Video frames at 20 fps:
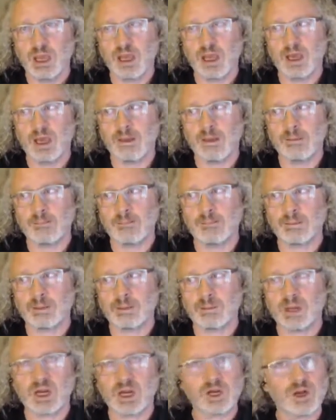
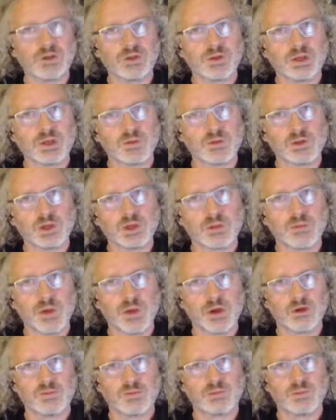But I don't think all the
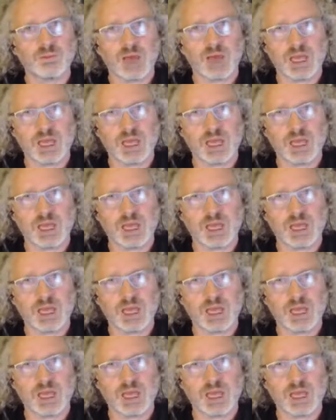component